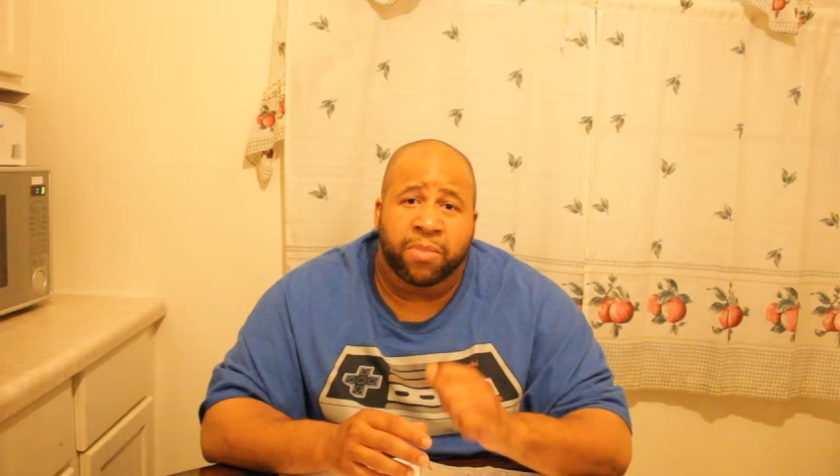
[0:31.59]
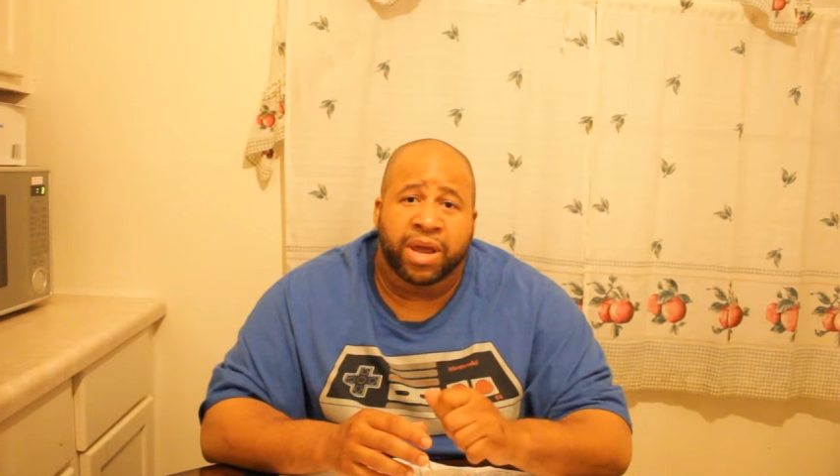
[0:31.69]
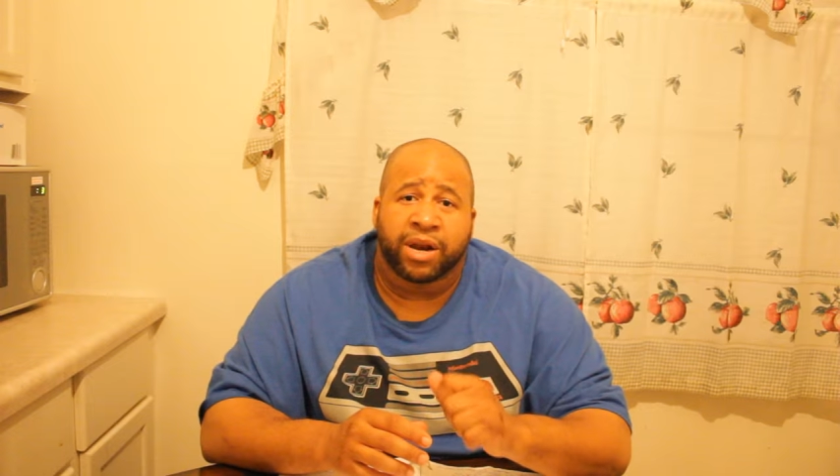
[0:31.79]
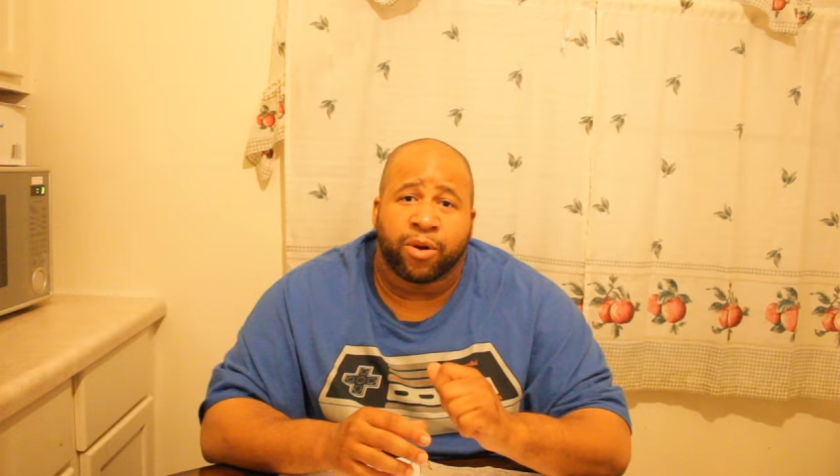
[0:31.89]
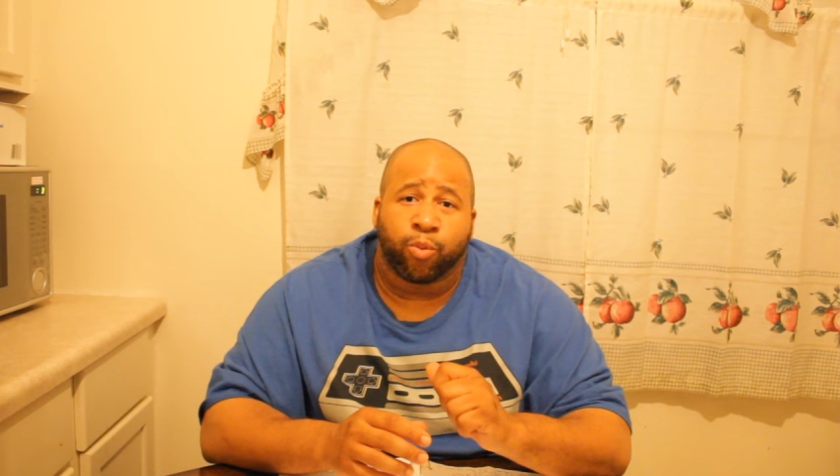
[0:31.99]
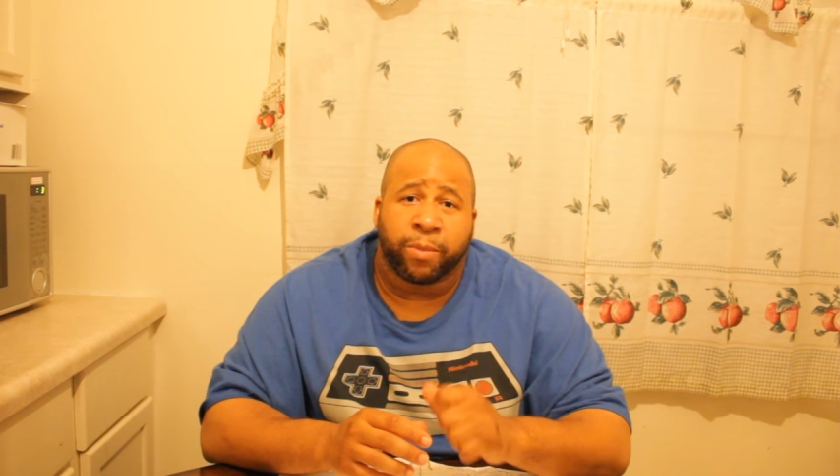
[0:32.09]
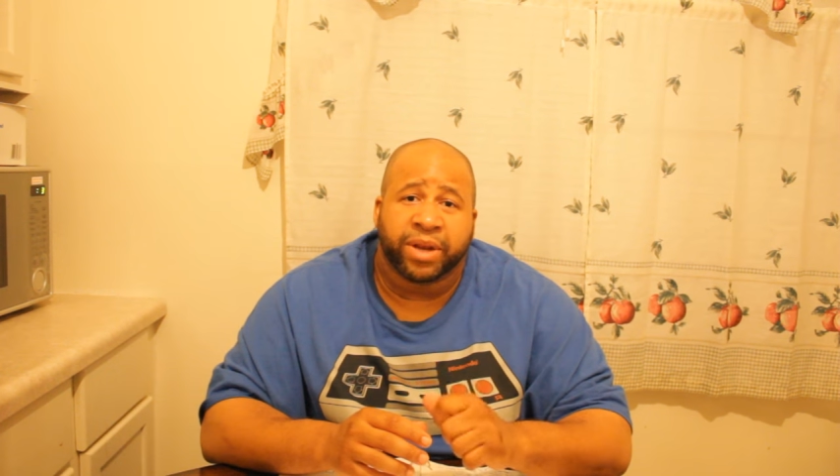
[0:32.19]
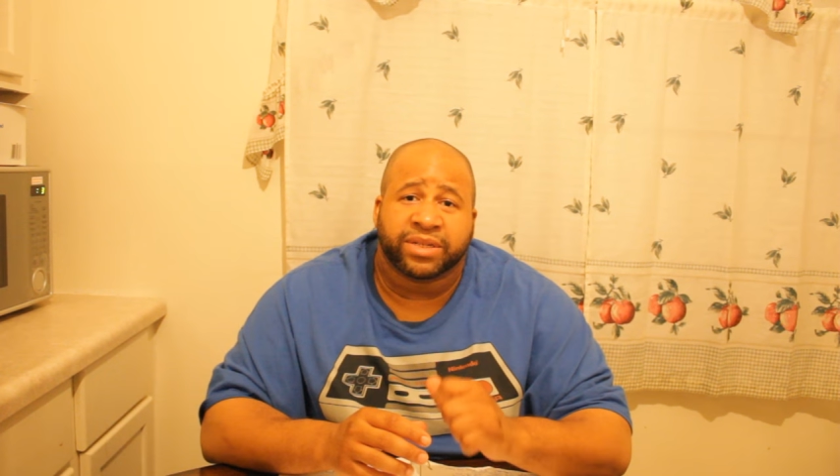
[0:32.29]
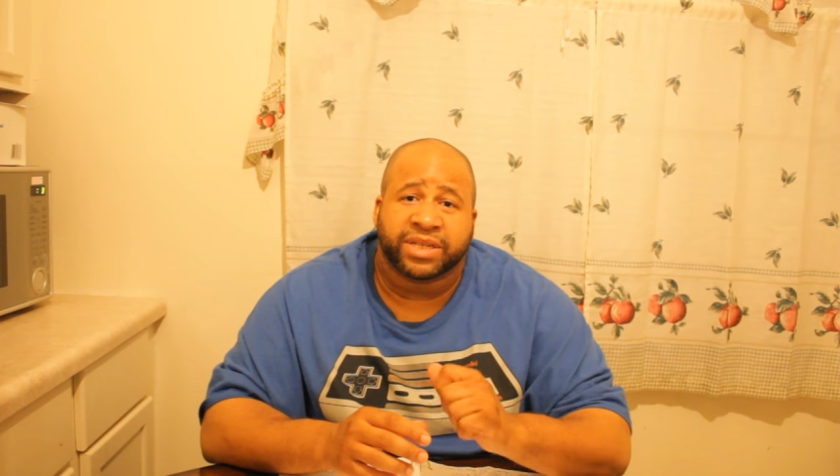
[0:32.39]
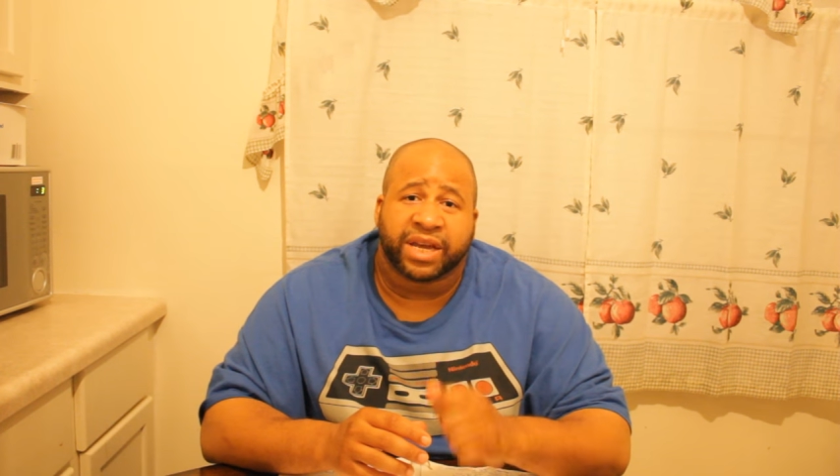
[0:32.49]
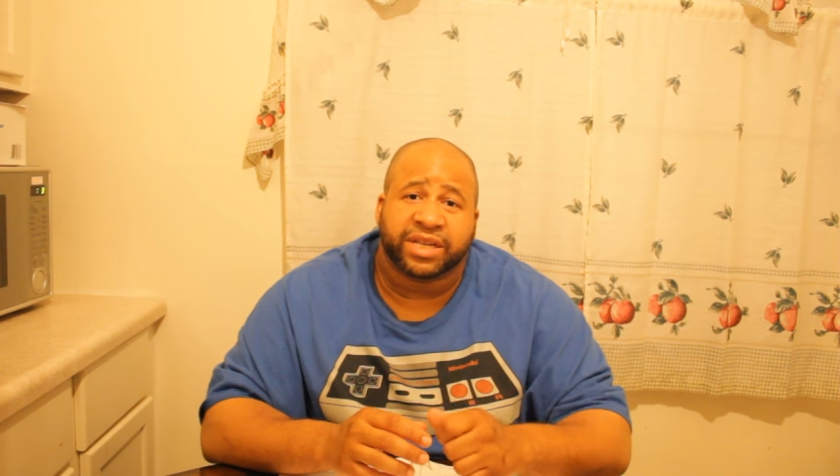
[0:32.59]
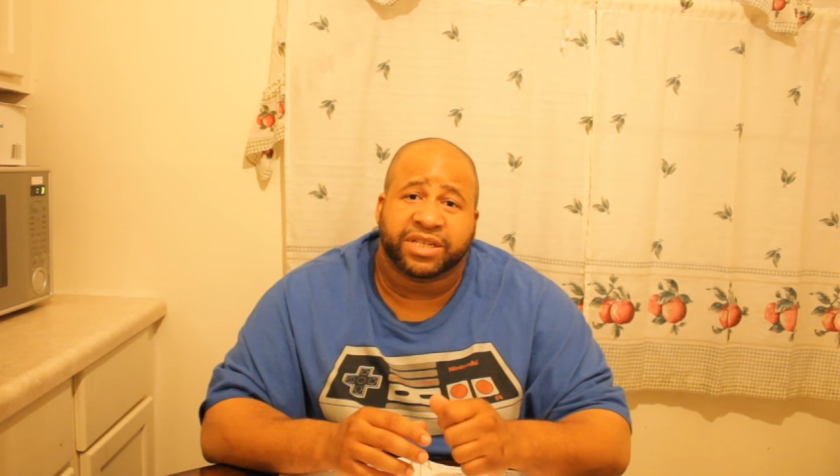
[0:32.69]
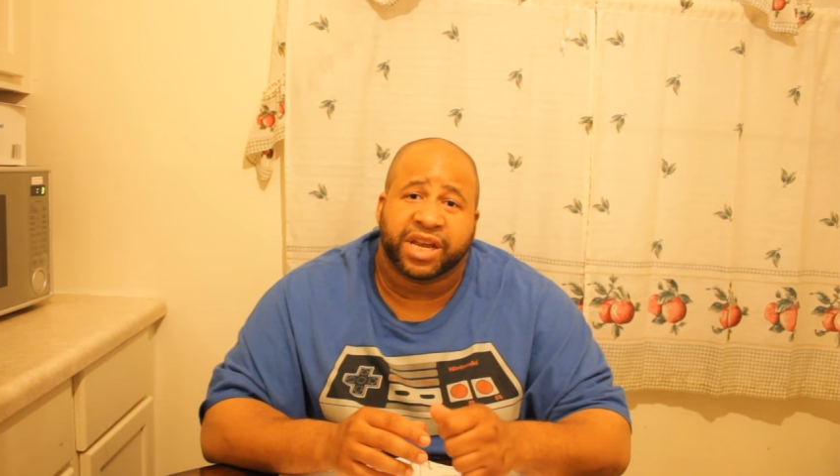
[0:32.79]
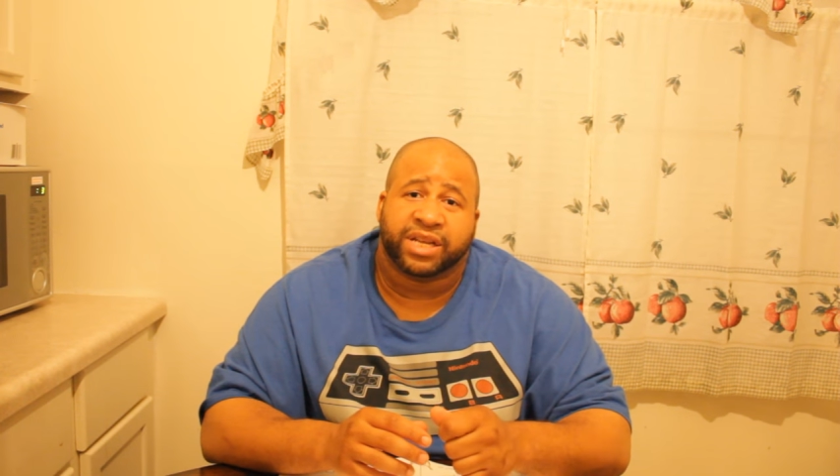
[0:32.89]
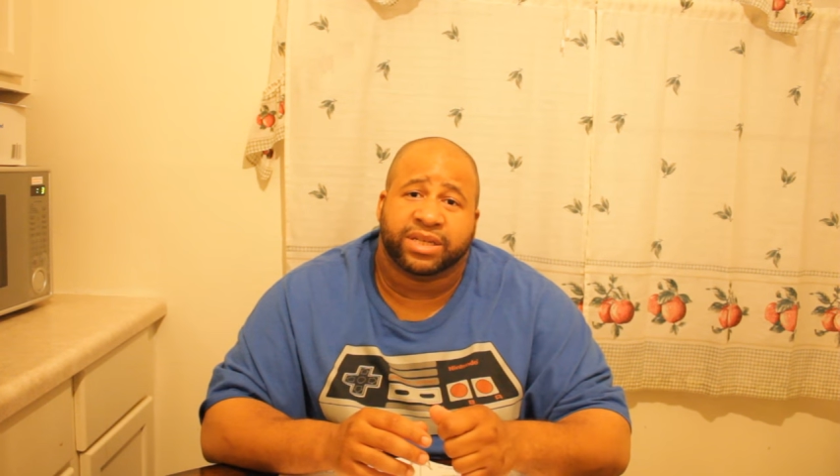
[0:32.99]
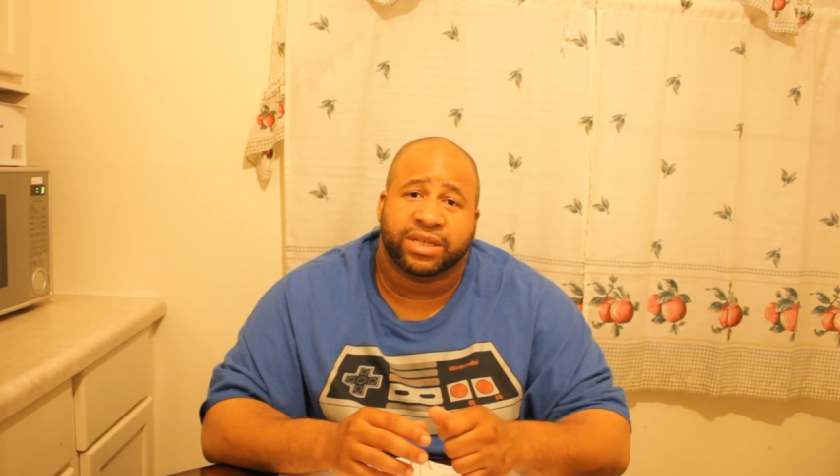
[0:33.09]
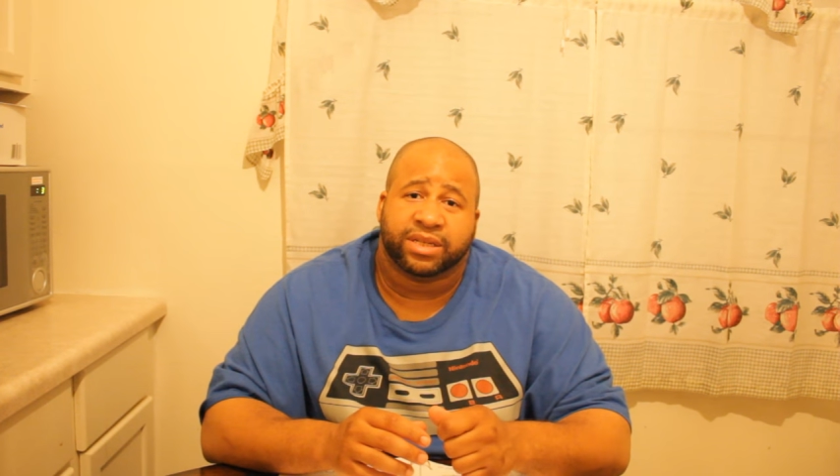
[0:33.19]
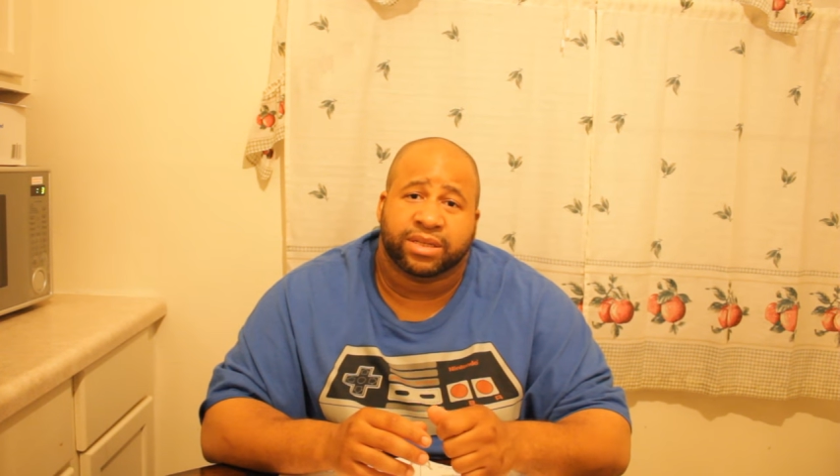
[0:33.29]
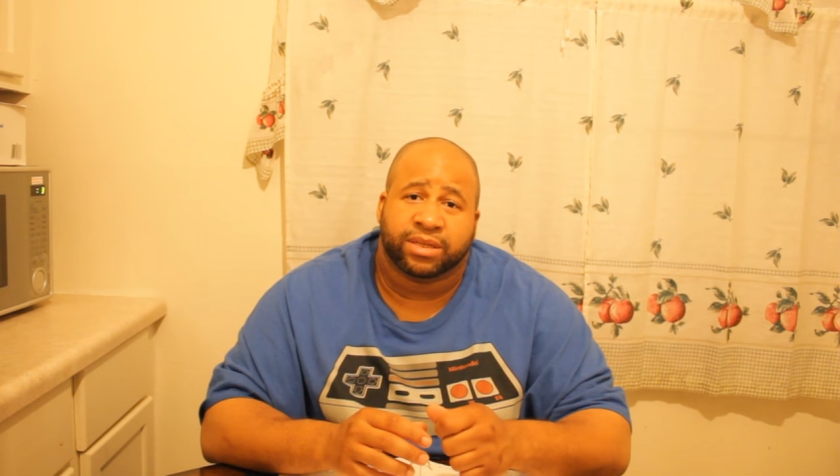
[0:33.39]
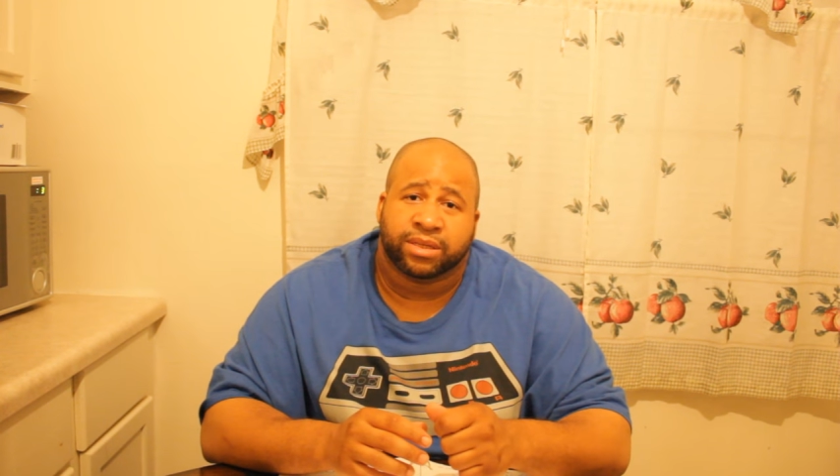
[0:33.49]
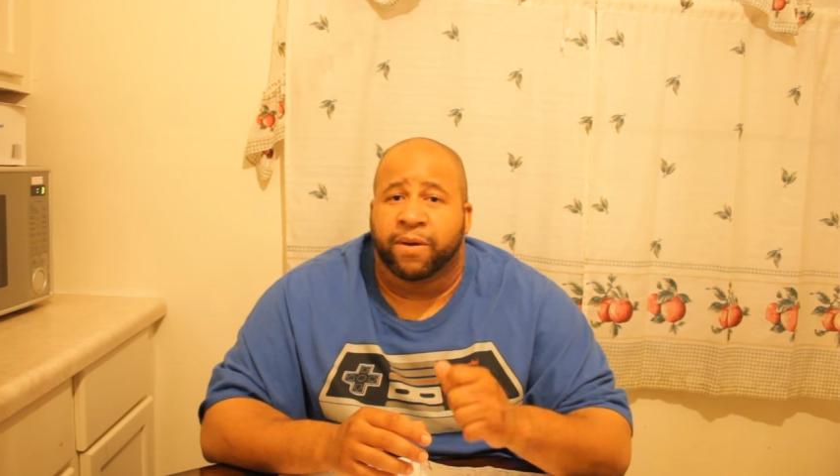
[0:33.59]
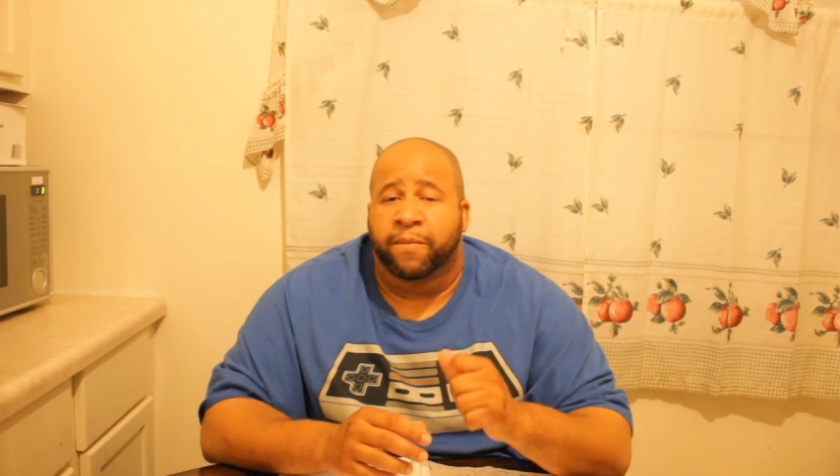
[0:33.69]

men and women second chances.